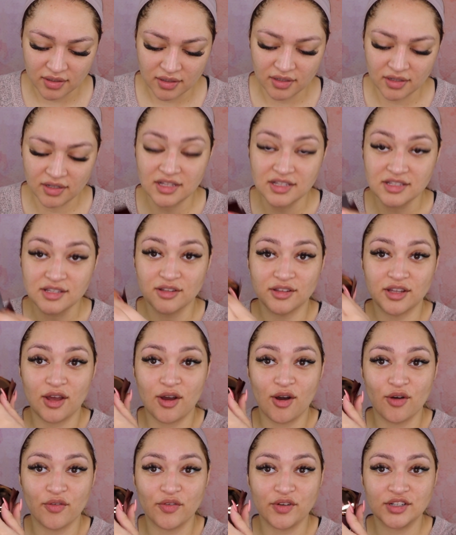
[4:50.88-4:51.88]
It is on the
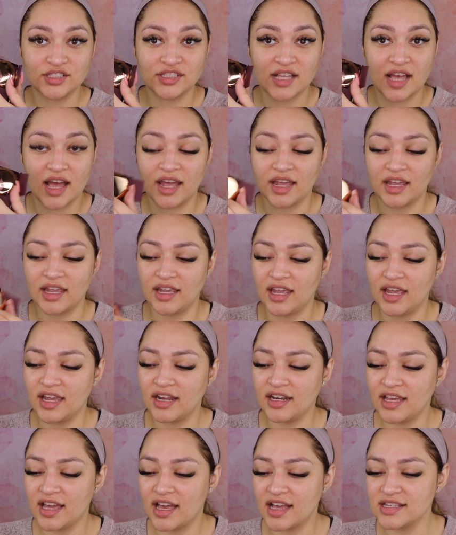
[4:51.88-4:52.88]
other side,
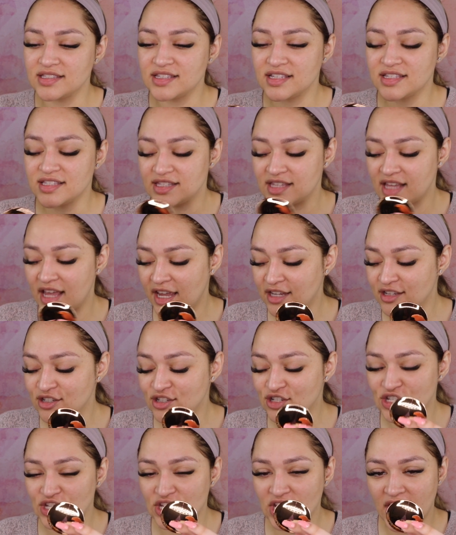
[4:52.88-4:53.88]
and it has the same
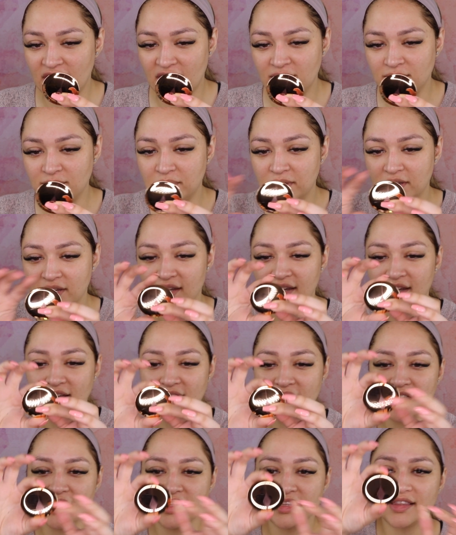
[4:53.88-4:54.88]
shape,
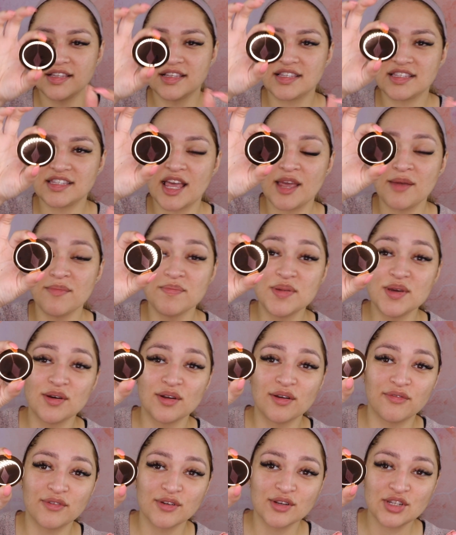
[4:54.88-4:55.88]
the same
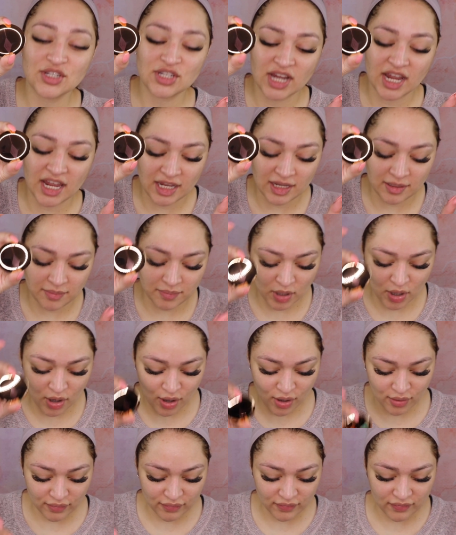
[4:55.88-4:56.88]
beautiful shape
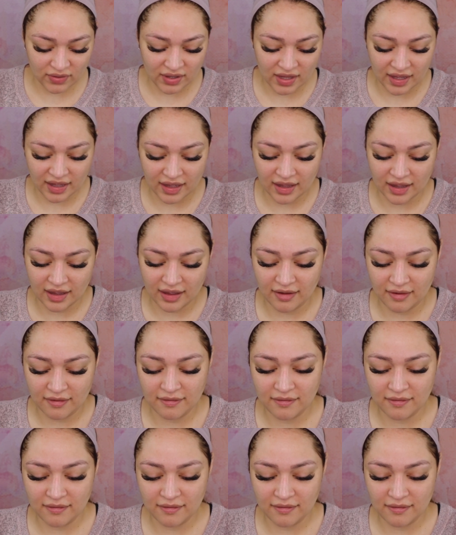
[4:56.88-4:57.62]
of the